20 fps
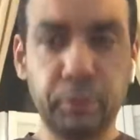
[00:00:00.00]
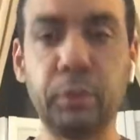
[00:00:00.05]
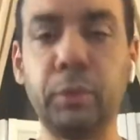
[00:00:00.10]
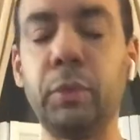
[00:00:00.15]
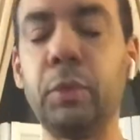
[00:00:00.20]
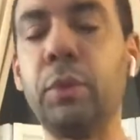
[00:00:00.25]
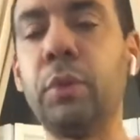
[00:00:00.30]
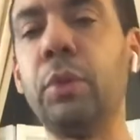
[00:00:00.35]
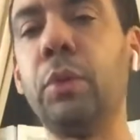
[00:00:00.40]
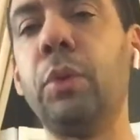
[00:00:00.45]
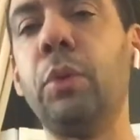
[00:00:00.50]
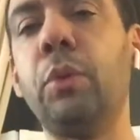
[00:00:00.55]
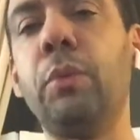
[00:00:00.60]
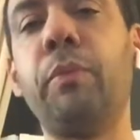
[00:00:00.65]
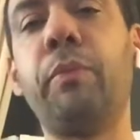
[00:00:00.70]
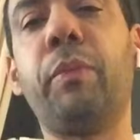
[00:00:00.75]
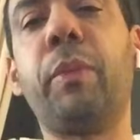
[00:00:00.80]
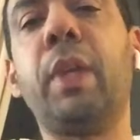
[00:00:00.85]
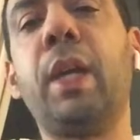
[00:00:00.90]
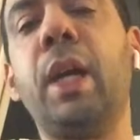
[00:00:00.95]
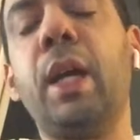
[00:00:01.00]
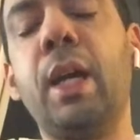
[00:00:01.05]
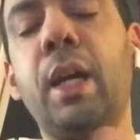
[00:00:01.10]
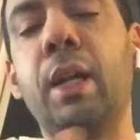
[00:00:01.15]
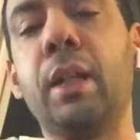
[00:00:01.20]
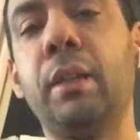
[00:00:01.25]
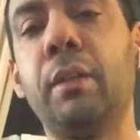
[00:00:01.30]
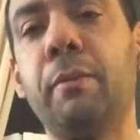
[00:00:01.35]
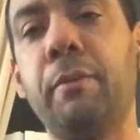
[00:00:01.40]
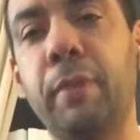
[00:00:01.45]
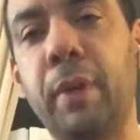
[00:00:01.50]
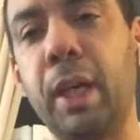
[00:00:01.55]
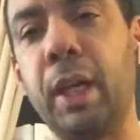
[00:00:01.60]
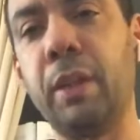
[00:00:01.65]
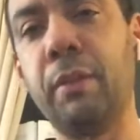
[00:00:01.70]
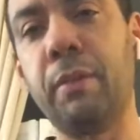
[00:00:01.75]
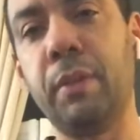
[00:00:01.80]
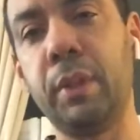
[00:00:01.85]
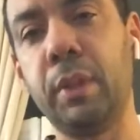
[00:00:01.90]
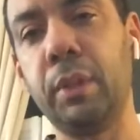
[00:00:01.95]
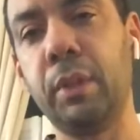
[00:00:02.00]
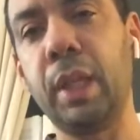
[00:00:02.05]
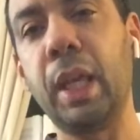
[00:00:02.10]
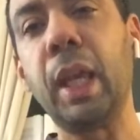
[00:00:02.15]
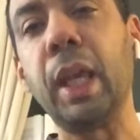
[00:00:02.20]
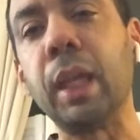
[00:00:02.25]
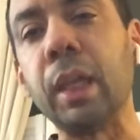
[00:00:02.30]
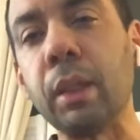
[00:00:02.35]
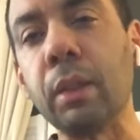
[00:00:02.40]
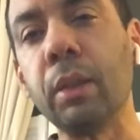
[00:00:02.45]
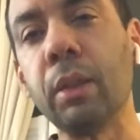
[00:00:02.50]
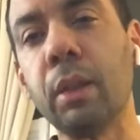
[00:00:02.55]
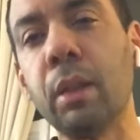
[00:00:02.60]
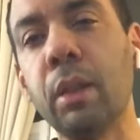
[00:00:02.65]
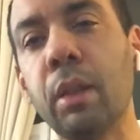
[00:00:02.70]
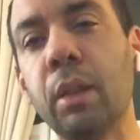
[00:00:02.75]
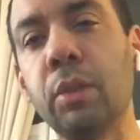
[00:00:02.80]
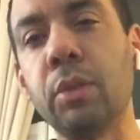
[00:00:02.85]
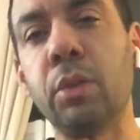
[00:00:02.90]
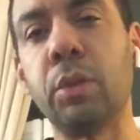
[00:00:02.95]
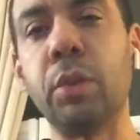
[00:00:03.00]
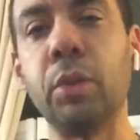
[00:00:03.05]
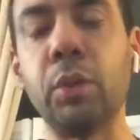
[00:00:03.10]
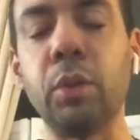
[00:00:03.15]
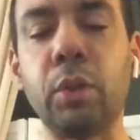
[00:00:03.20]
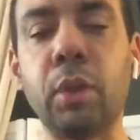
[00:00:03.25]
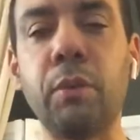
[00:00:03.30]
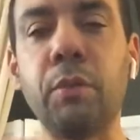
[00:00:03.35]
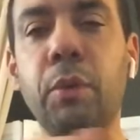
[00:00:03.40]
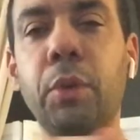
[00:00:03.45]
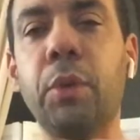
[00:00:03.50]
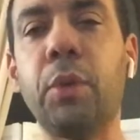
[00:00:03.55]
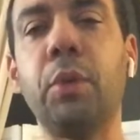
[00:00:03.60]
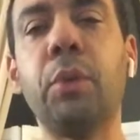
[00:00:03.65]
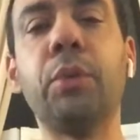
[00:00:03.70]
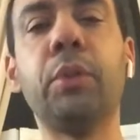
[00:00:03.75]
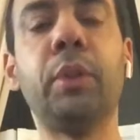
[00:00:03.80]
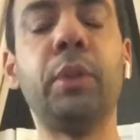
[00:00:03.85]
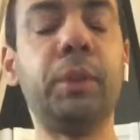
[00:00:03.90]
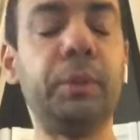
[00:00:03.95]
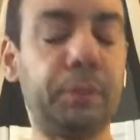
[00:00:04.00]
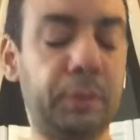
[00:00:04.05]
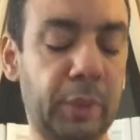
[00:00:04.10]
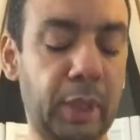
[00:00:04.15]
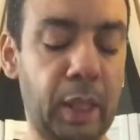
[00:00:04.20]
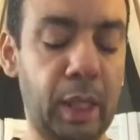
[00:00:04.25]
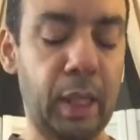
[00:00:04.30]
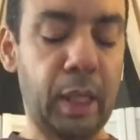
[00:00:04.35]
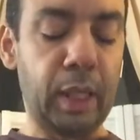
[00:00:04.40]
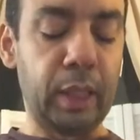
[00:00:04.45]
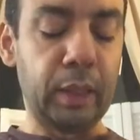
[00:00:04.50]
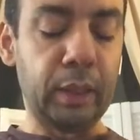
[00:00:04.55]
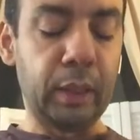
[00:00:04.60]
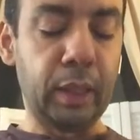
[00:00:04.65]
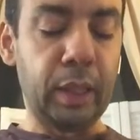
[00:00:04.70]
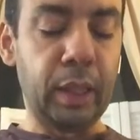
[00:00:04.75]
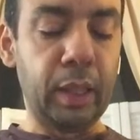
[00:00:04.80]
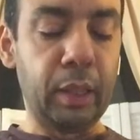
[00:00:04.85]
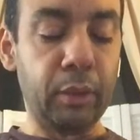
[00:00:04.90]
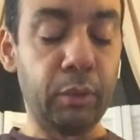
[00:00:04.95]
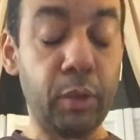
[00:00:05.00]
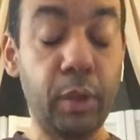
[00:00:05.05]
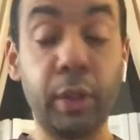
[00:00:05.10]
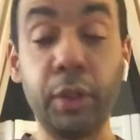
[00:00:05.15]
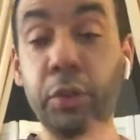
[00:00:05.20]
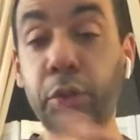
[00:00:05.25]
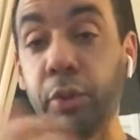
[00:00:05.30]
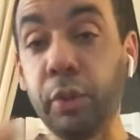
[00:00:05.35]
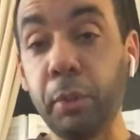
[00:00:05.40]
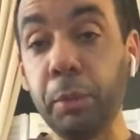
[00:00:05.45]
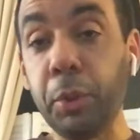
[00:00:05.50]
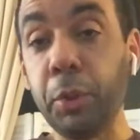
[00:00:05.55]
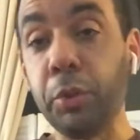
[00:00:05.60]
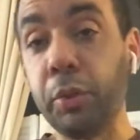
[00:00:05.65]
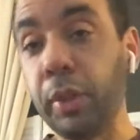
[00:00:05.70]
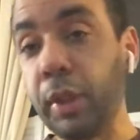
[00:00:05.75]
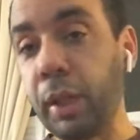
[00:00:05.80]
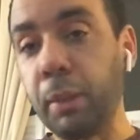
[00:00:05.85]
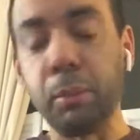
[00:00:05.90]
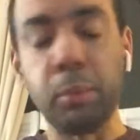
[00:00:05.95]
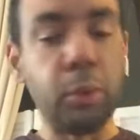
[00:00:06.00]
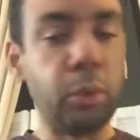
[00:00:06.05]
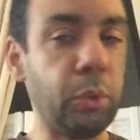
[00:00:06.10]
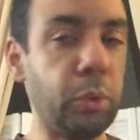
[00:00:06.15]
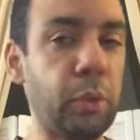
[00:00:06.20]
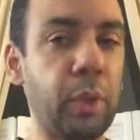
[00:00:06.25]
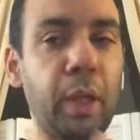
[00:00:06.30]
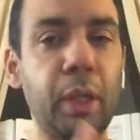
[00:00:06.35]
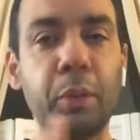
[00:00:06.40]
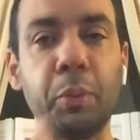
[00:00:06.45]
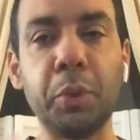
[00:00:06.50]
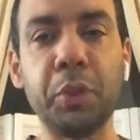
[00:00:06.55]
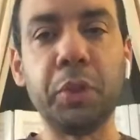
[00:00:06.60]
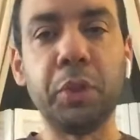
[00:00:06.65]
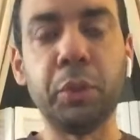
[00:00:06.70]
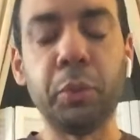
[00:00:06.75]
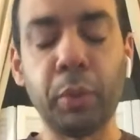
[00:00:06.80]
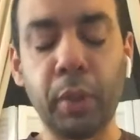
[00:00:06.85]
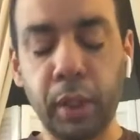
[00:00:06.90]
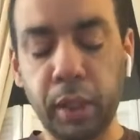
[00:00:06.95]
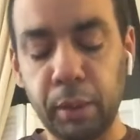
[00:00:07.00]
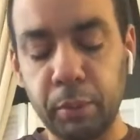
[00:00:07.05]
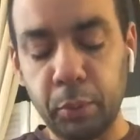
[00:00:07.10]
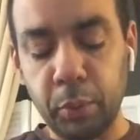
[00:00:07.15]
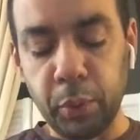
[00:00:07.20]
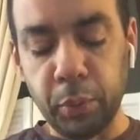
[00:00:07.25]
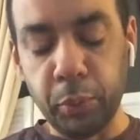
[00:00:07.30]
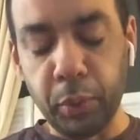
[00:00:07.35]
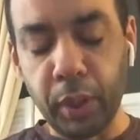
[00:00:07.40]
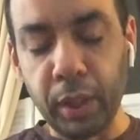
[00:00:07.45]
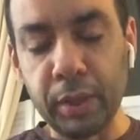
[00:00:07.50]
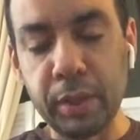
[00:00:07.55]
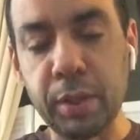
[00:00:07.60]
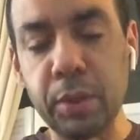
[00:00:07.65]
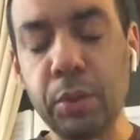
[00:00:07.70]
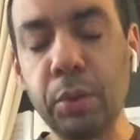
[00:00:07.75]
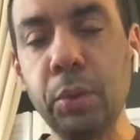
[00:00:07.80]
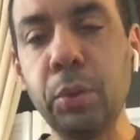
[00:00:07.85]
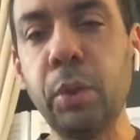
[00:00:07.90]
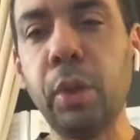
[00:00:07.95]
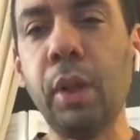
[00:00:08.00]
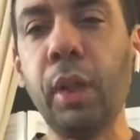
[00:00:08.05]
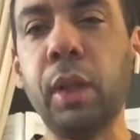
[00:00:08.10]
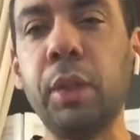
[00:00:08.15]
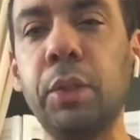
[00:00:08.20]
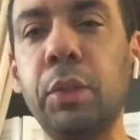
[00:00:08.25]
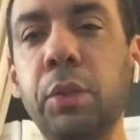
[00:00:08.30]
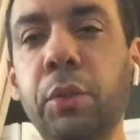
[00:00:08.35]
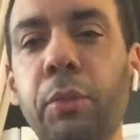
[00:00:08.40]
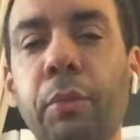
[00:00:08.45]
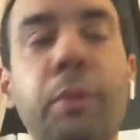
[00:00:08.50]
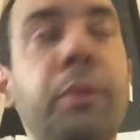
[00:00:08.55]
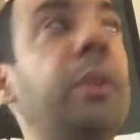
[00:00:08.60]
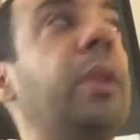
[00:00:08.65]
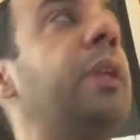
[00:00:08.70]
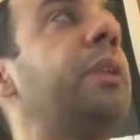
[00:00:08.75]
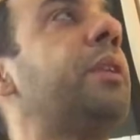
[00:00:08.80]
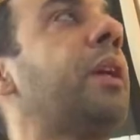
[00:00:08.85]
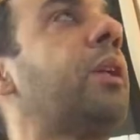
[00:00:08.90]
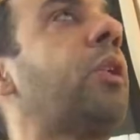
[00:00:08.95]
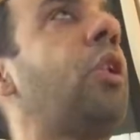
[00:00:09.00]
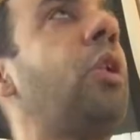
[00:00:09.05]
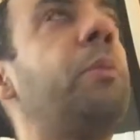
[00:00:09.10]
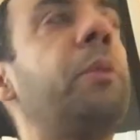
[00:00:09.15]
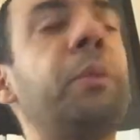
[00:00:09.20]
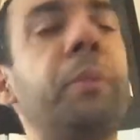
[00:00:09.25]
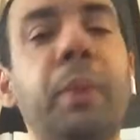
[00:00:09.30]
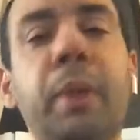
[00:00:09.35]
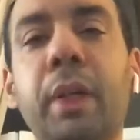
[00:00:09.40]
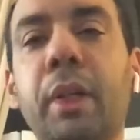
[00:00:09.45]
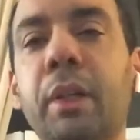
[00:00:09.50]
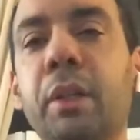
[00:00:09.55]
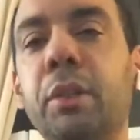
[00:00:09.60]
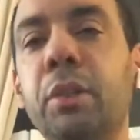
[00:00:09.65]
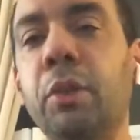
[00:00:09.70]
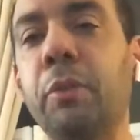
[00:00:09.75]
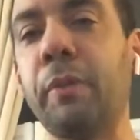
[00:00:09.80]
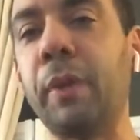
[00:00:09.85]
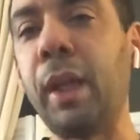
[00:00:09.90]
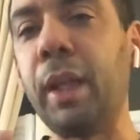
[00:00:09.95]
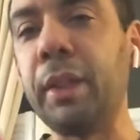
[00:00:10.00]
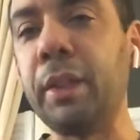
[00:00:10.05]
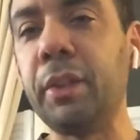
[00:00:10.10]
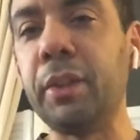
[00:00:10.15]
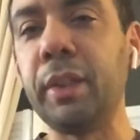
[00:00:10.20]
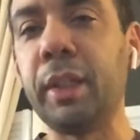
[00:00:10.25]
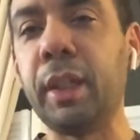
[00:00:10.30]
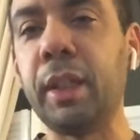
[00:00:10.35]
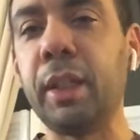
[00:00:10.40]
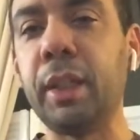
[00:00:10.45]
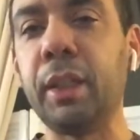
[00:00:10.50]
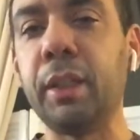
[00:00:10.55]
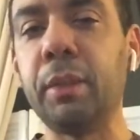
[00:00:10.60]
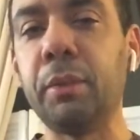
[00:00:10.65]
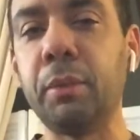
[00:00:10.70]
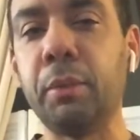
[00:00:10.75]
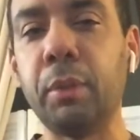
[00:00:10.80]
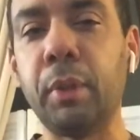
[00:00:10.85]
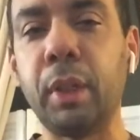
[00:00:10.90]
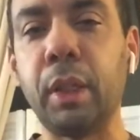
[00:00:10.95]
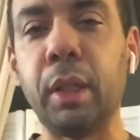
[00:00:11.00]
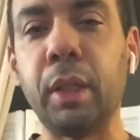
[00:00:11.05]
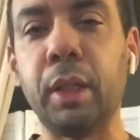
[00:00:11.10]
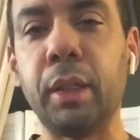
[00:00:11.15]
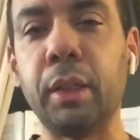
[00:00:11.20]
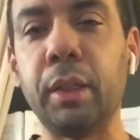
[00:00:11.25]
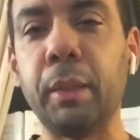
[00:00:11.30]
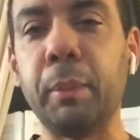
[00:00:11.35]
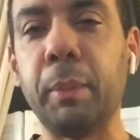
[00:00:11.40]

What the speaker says: so, and 5 is A. So you're looking for those. And in traditional music and bluegrass, which is what I listen to, there's a common pattern of alternating. The